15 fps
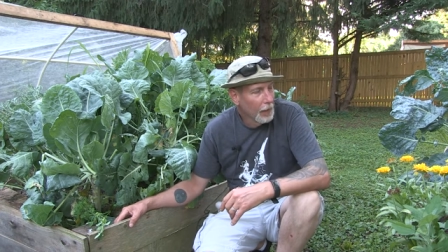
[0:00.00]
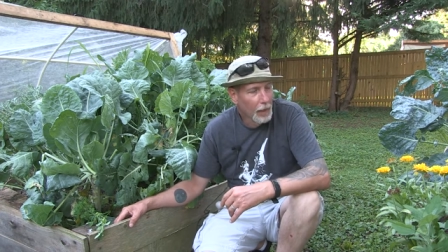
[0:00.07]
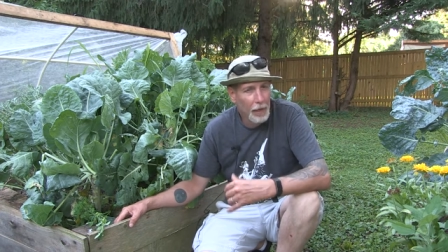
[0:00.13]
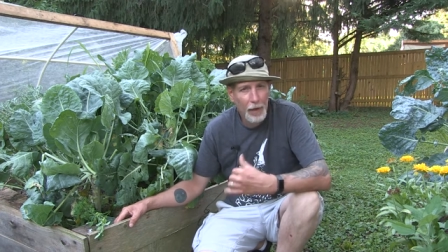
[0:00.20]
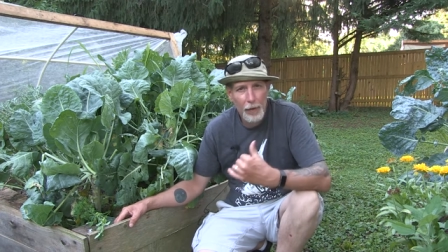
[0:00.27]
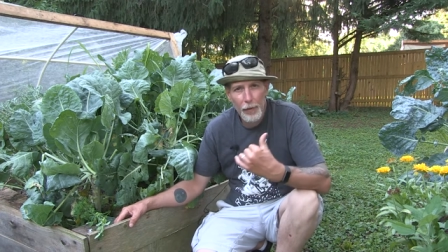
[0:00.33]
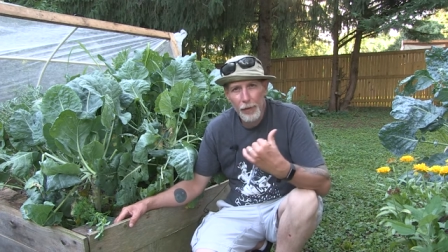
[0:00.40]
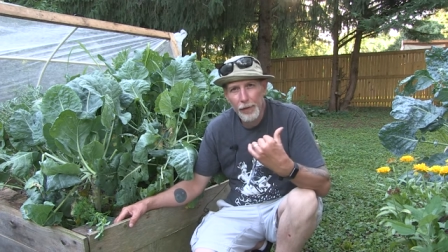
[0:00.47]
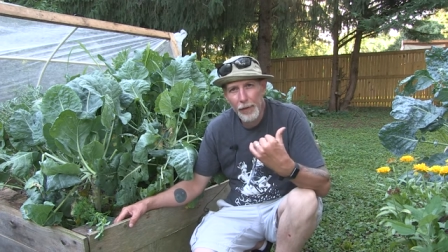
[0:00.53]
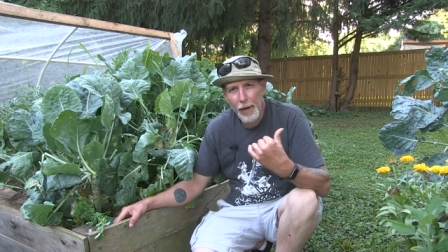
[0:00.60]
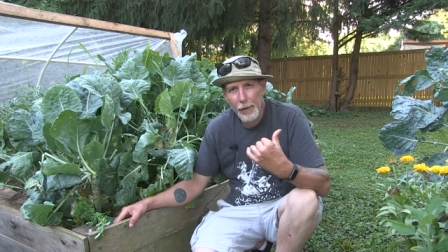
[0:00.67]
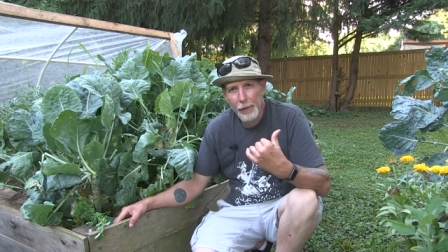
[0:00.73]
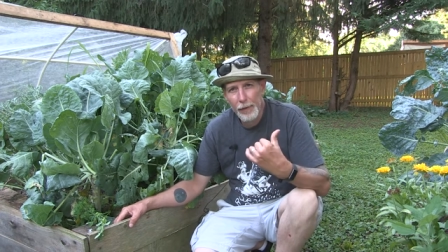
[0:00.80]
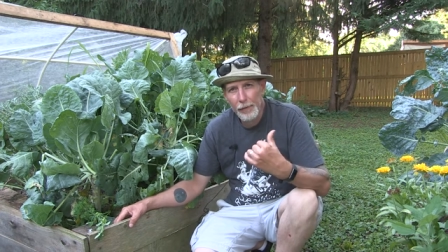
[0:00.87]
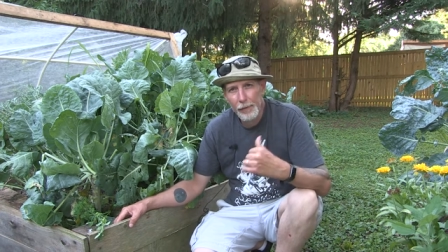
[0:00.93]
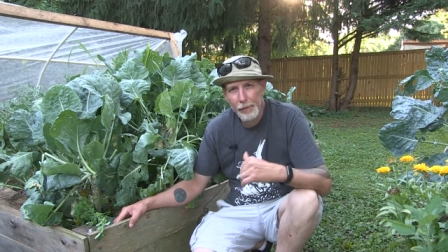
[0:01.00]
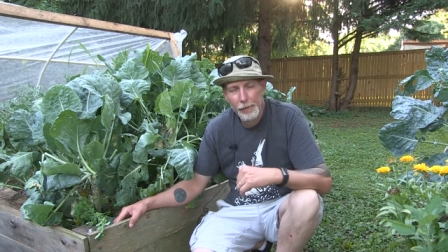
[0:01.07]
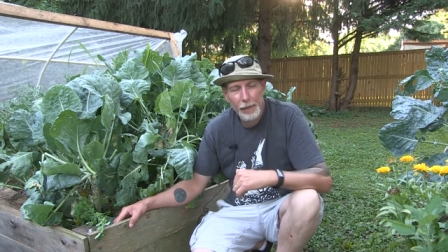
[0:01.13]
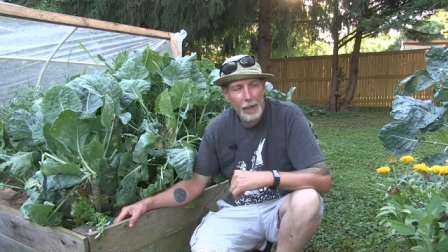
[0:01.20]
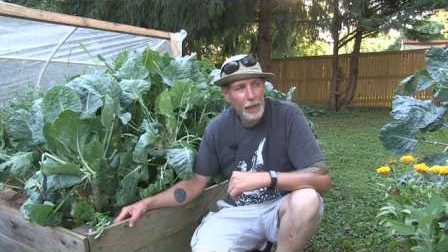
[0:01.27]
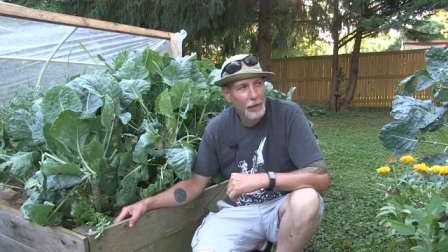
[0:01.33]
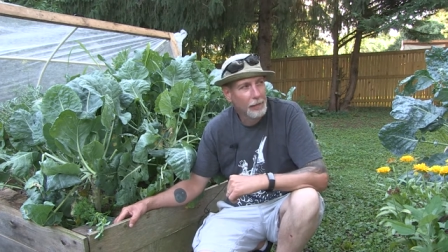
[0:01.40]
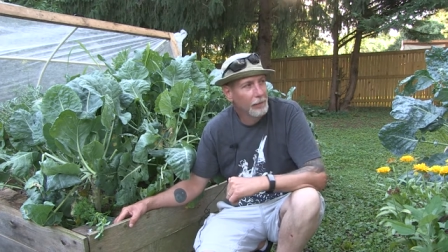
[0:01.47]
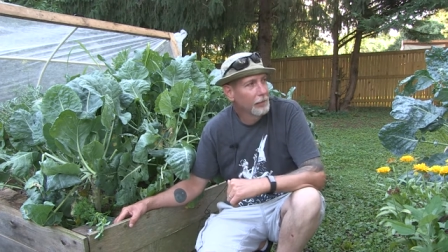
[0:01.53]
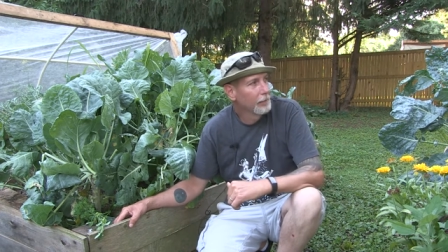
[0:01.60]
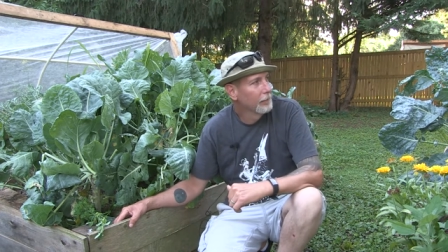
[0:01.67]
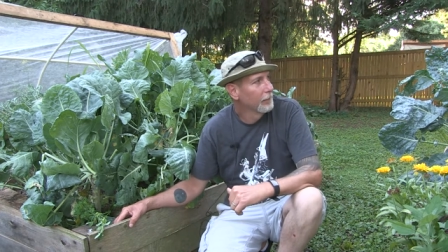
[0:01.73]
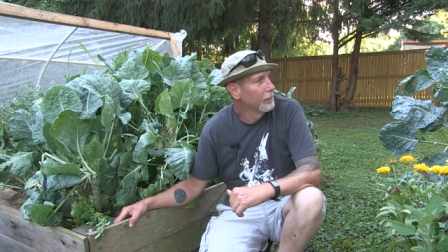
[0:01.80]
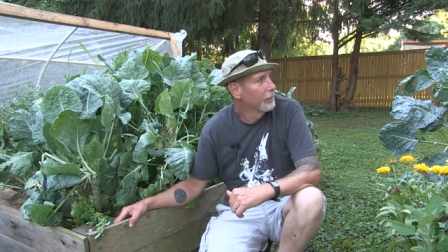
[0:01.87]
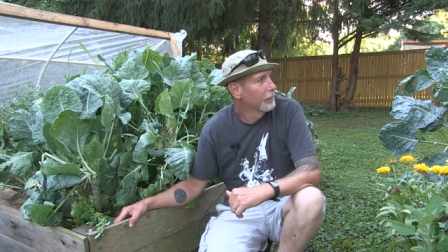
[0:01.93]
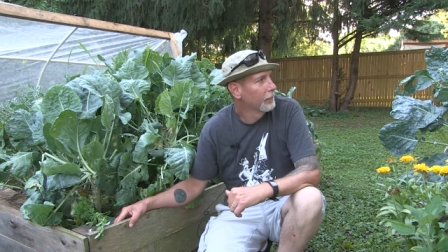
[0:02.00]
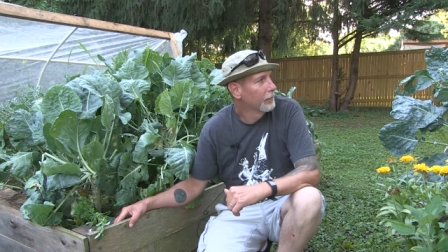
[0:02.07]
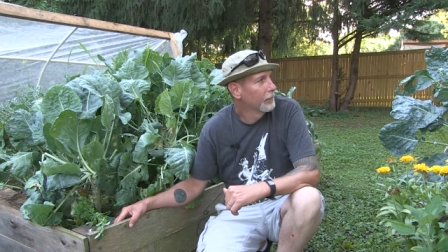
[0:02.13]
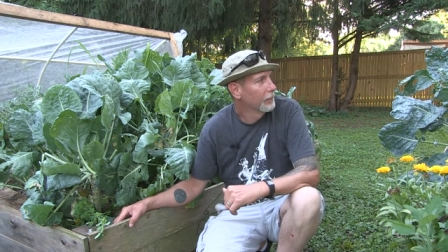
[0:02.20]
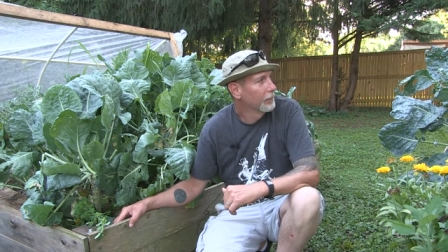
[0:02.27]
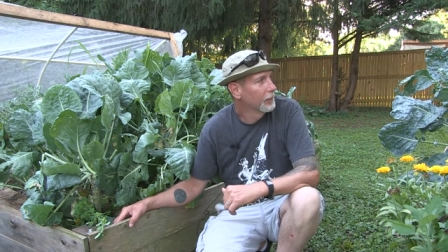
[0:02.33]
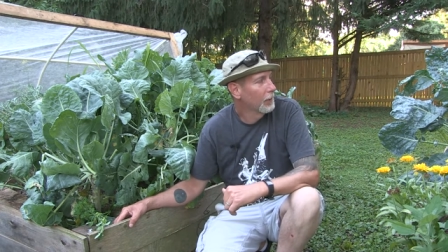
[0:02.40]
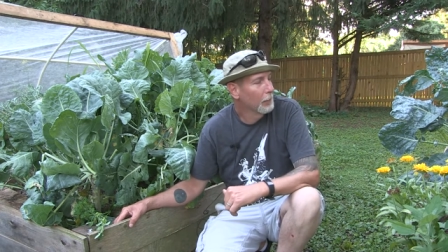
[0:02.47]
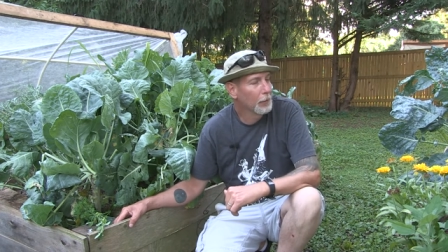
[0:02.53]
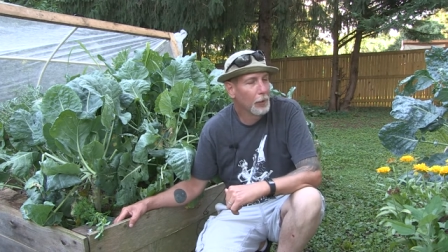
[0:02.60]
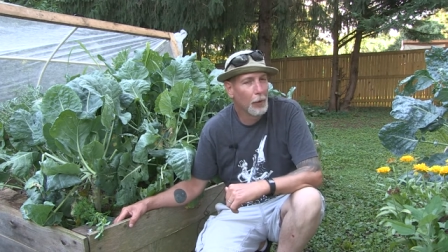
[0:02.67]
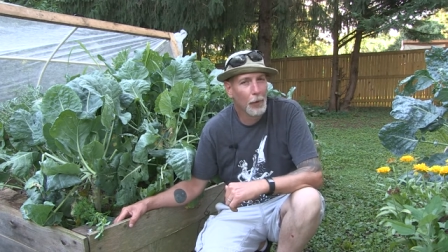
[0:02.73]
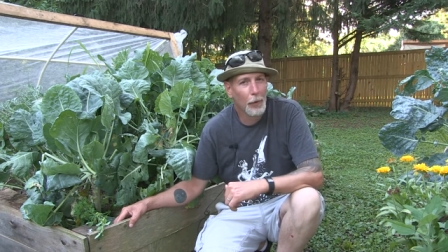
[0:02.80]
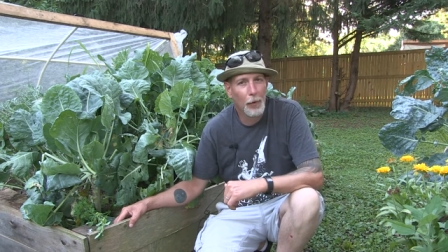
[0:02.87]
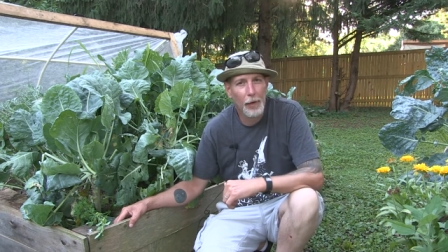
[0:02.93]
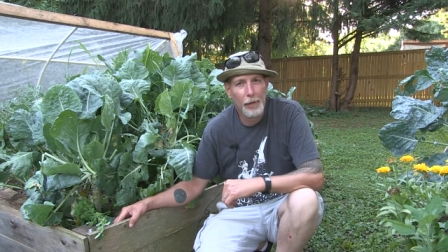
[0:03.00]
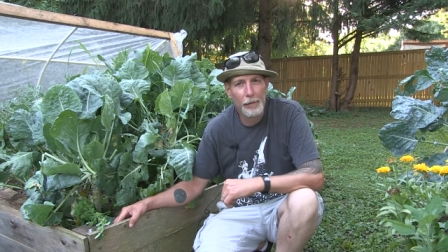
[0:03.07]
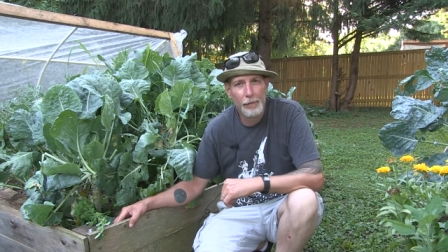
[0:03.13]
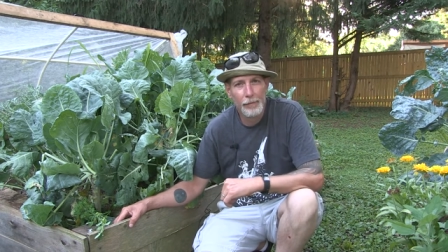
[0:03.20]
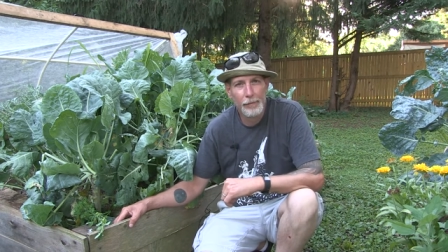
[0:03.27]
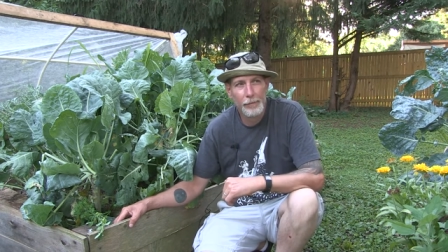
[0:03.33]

You hear the siren? Got something going on.